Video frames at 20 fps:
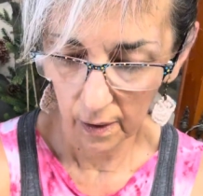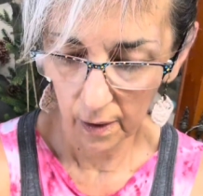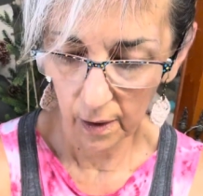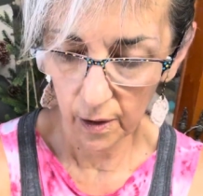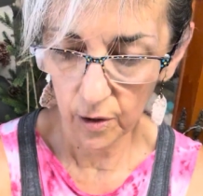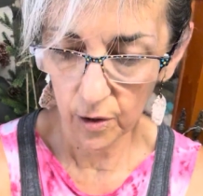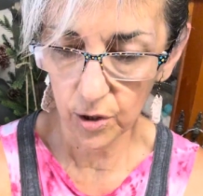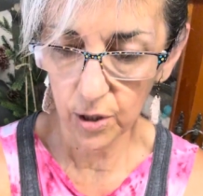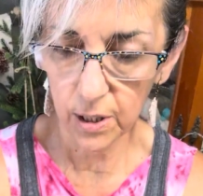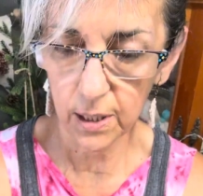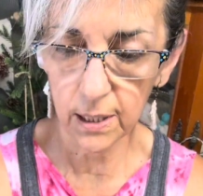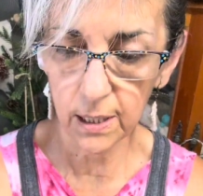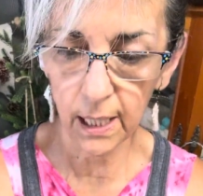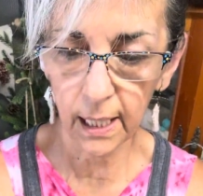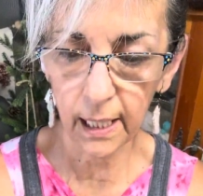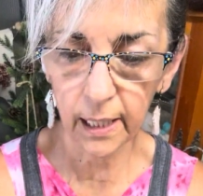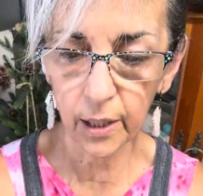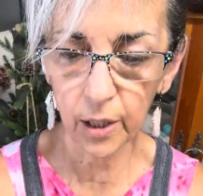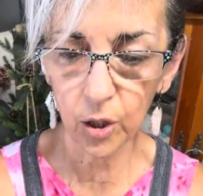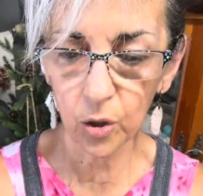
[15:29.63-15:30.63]
Here's the
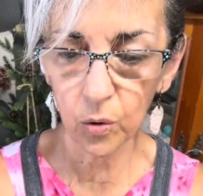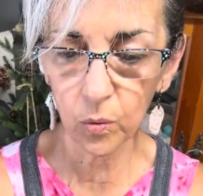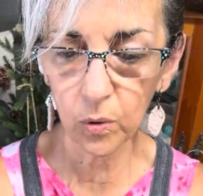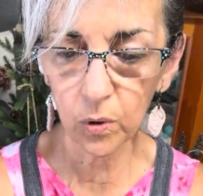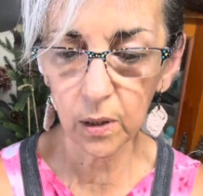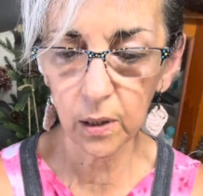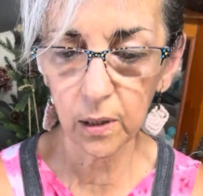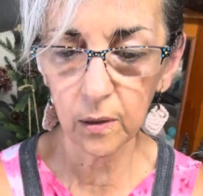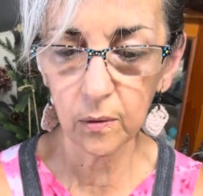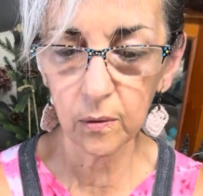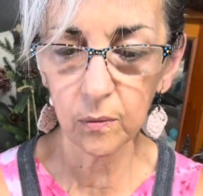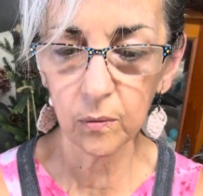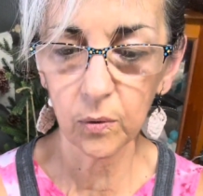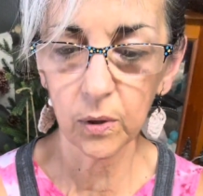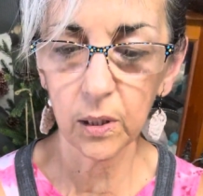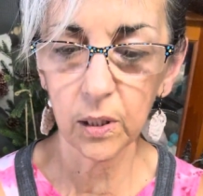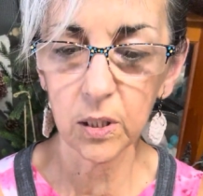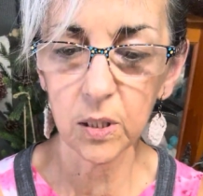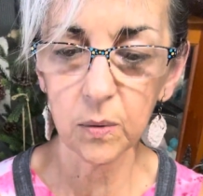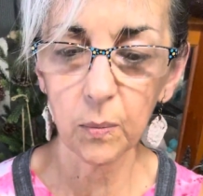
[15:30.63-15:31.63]
tinier one
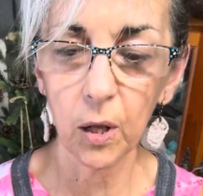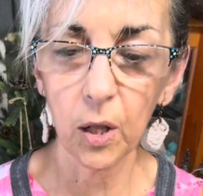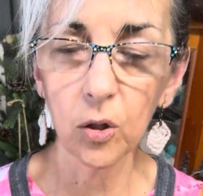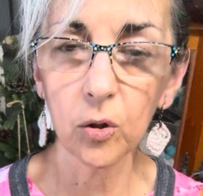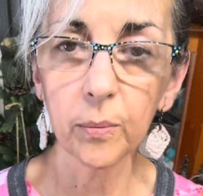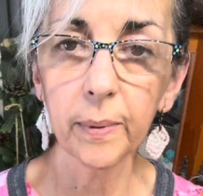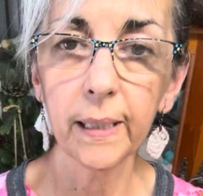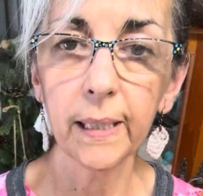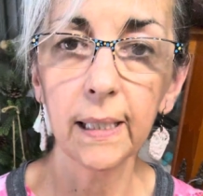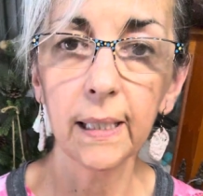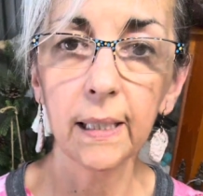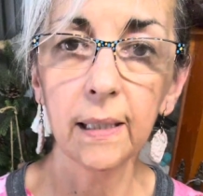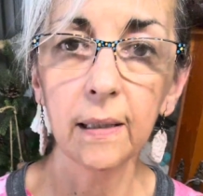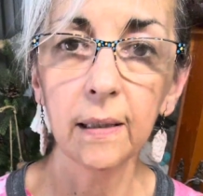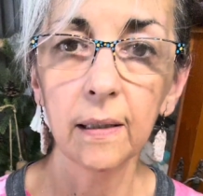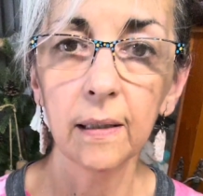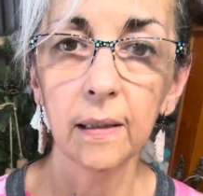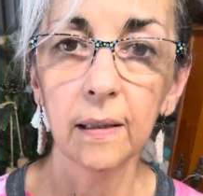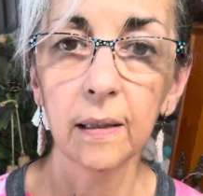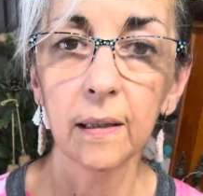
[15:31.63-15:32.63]
with the smaller bead,
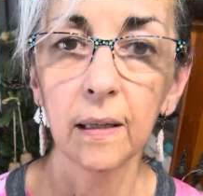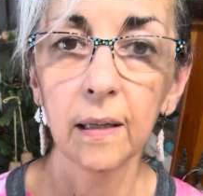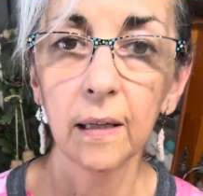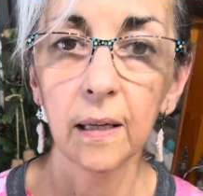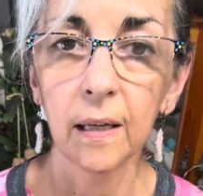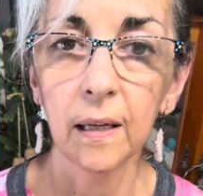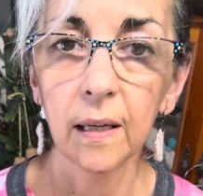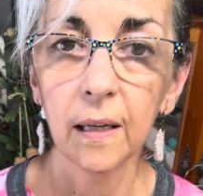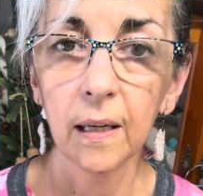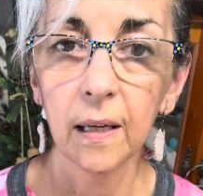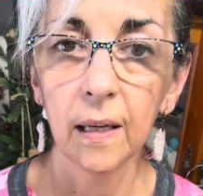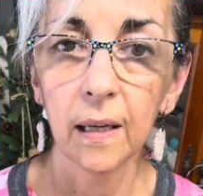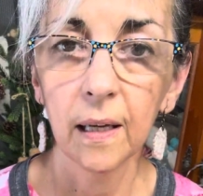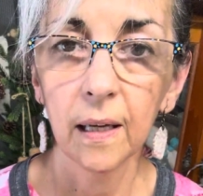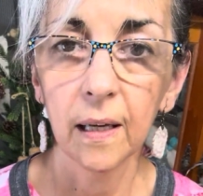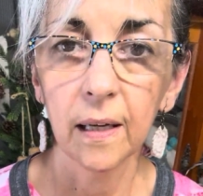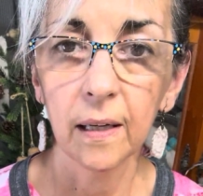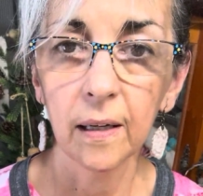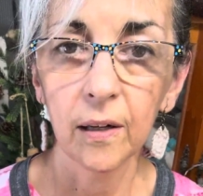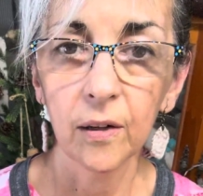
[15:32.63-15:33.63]

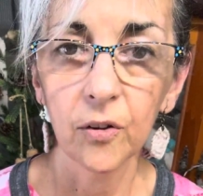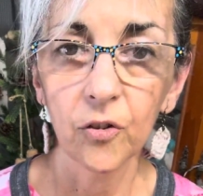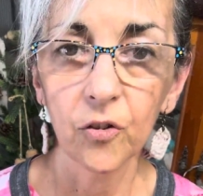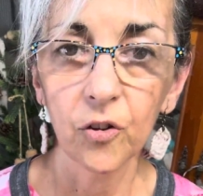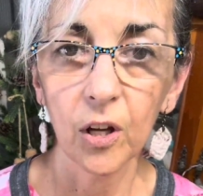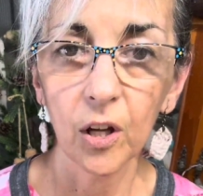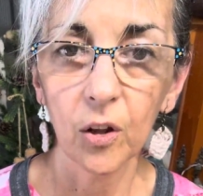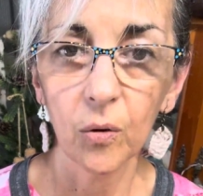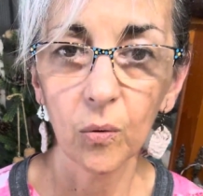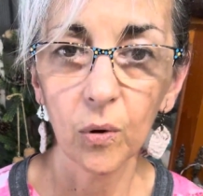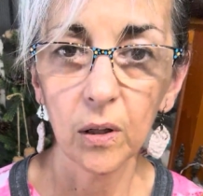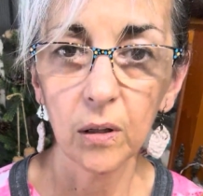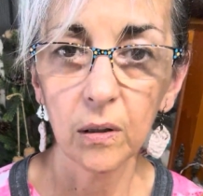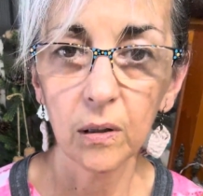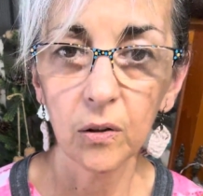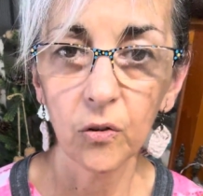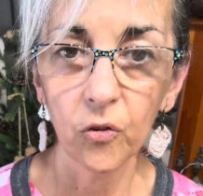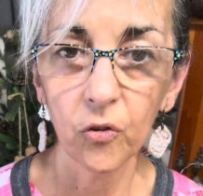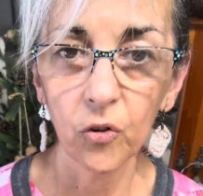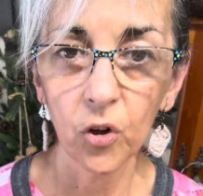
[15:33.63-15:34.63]
and here's the other one.
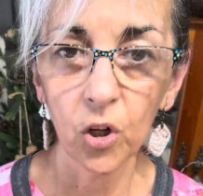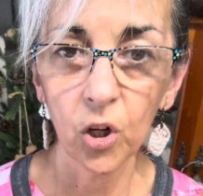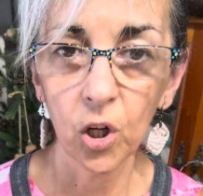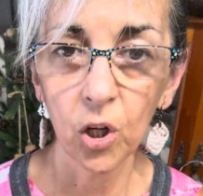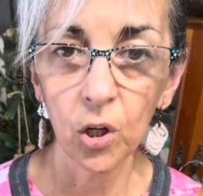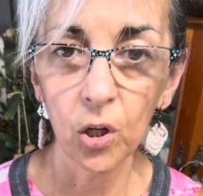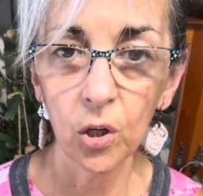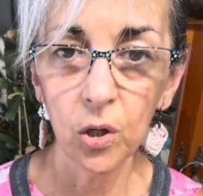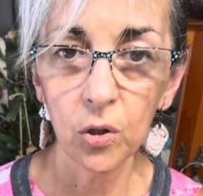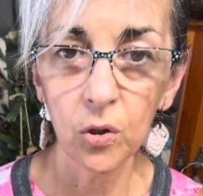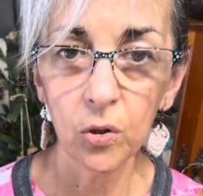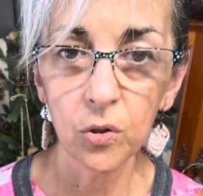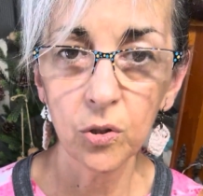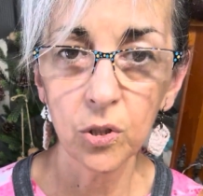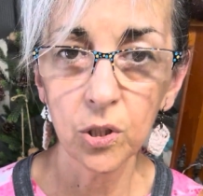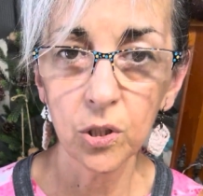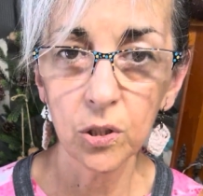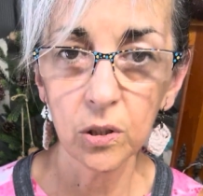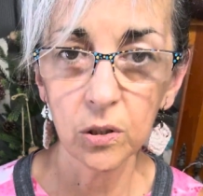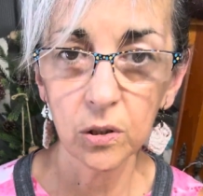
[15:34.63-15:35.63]

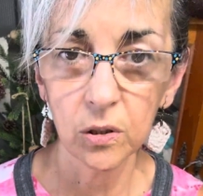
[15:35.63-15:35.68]
Cute.